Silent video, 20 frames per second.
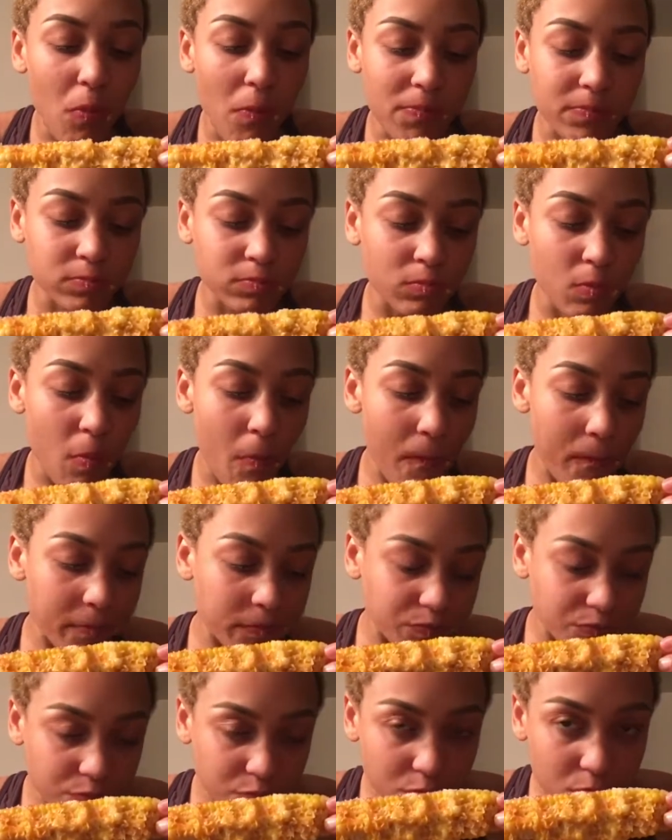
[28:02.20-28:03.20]
You
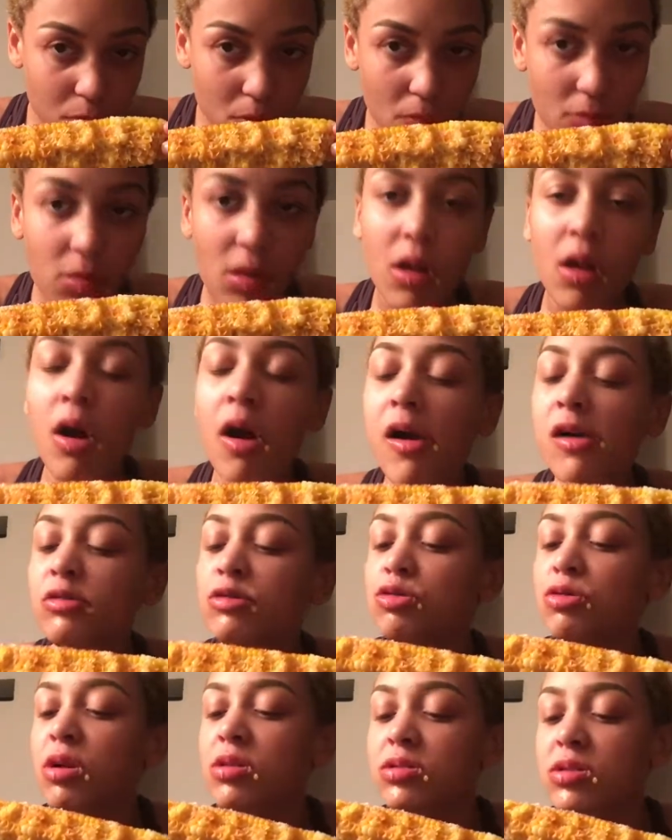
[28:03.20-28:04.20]

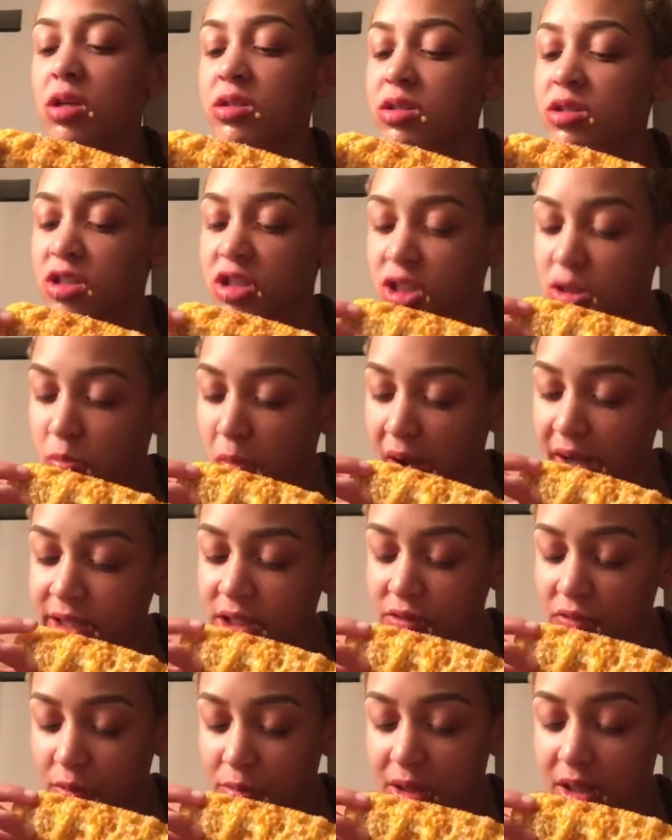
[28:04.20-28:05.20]
can taste the
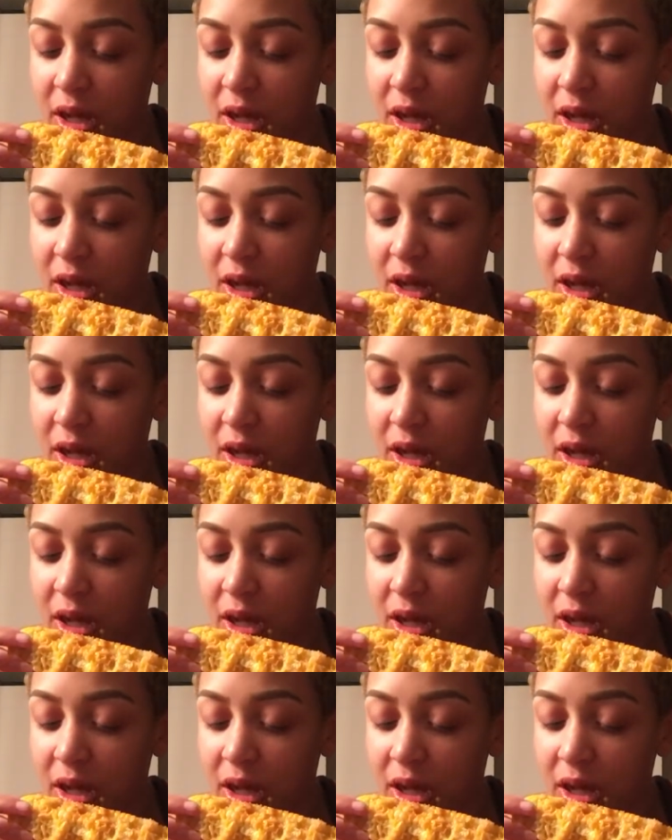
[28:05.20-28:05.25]
spice from